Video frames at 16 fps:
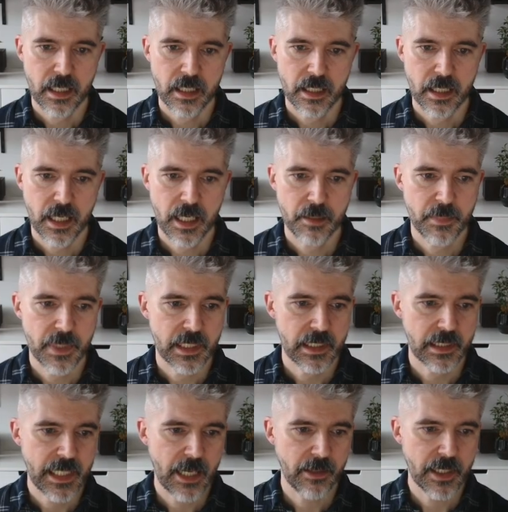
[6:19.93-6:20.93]

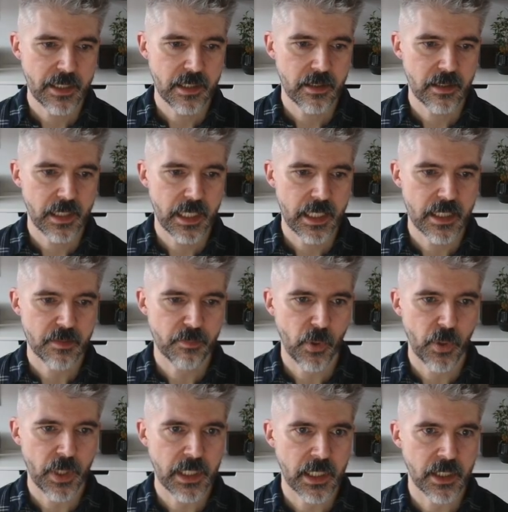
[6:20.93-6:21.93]
Now let's look at his
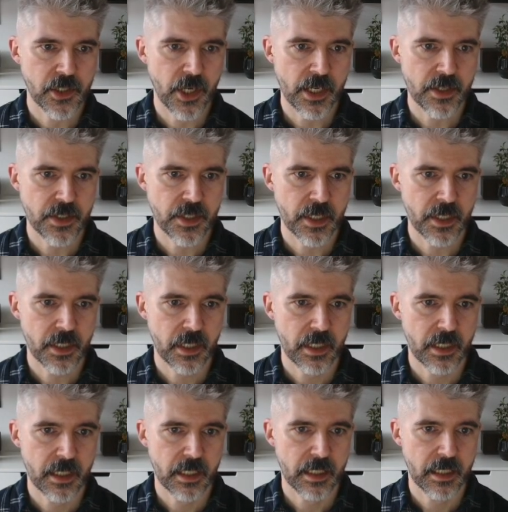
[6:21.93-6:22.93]
pointing gesture.
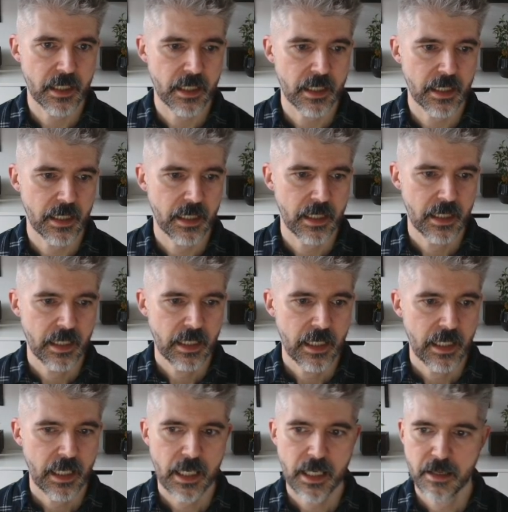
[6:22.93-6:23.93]

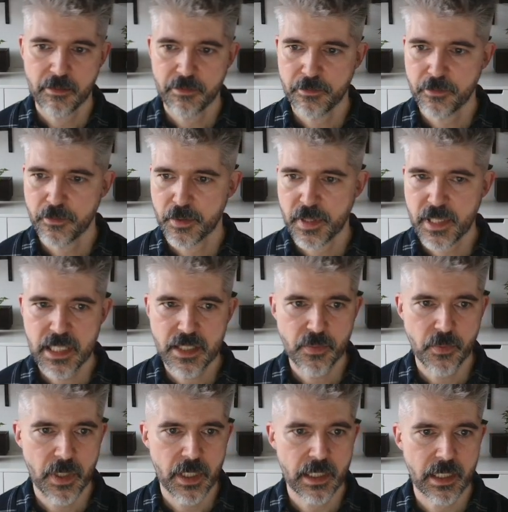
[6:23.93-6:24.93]
For this
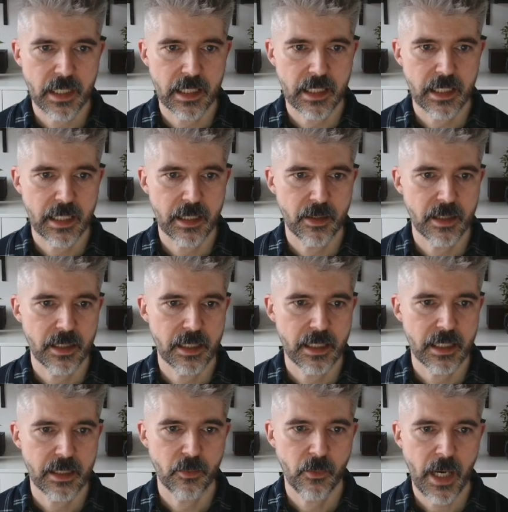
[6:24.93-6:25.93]
one,
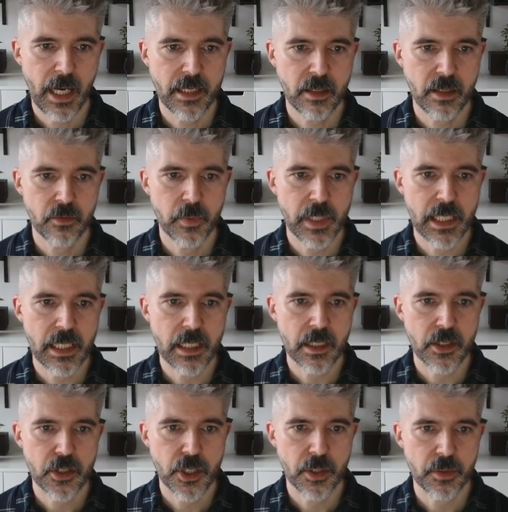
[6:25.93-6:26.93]
why don't we
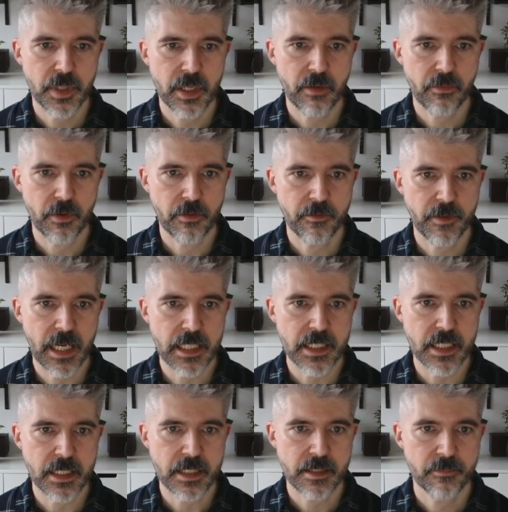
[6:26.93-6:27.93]
show the different
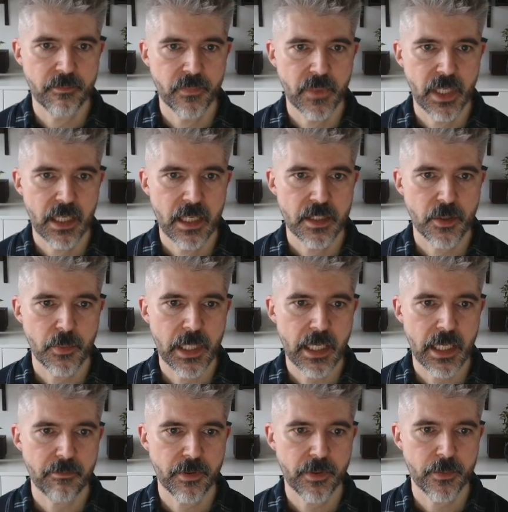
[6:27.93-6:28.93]
phases? So we
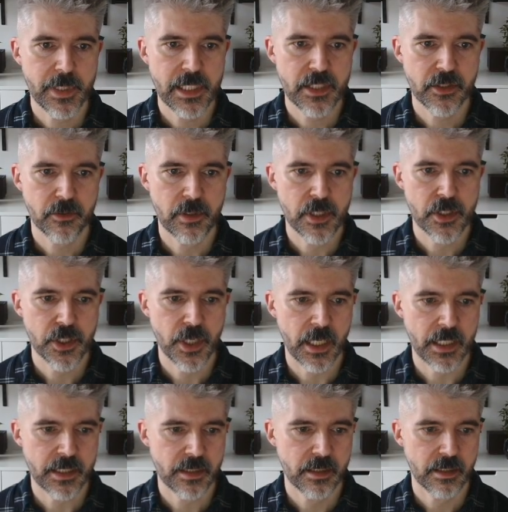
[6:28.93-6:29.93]
could have 3
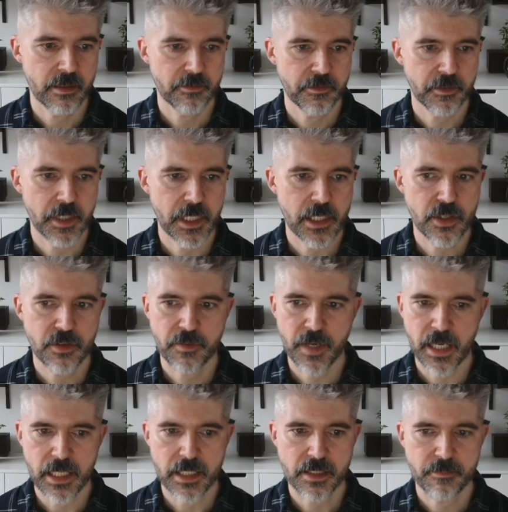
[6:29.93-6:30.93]
screenshots for each
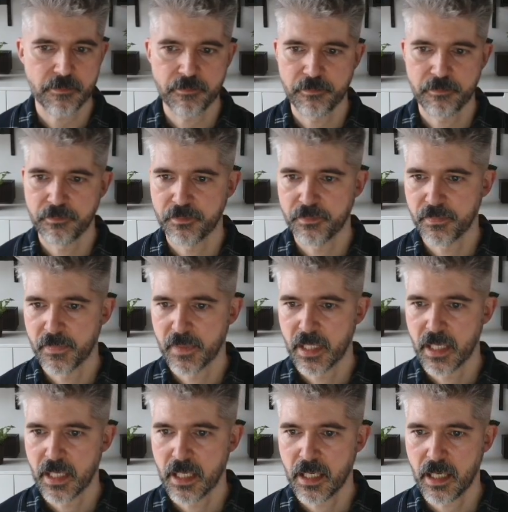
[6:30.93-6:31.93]
phase.
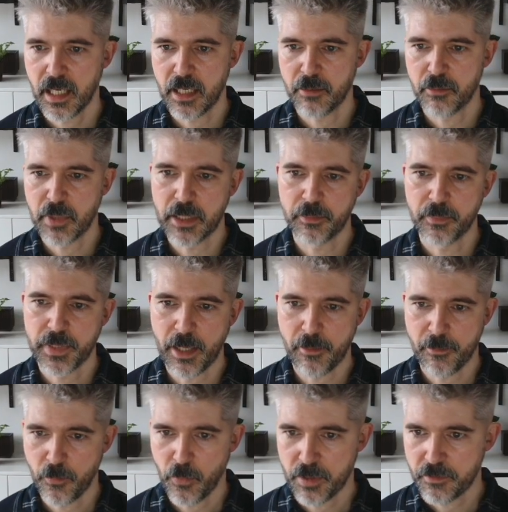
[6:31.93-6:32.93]
Well, yeah,
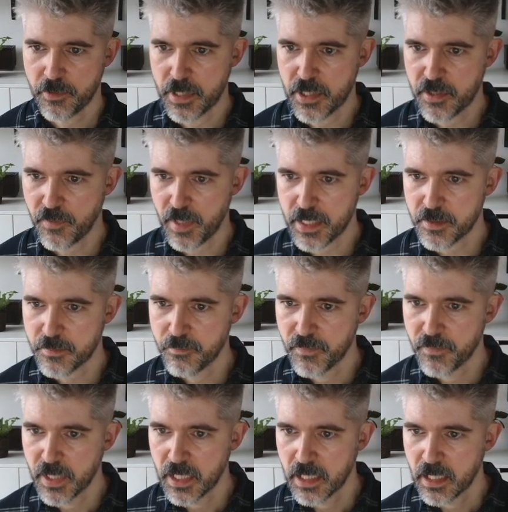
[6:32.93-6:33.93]
1 for each phase.
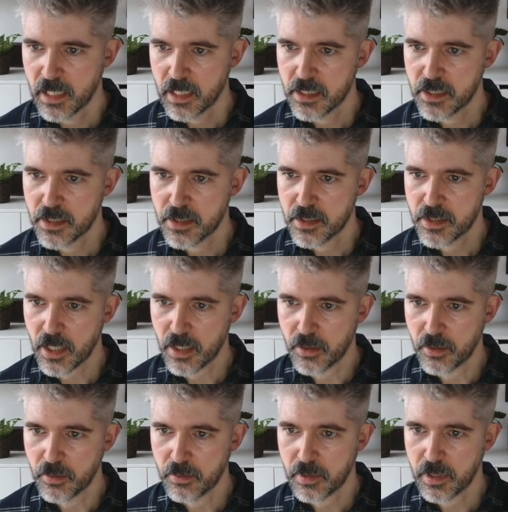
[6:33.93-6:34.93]
So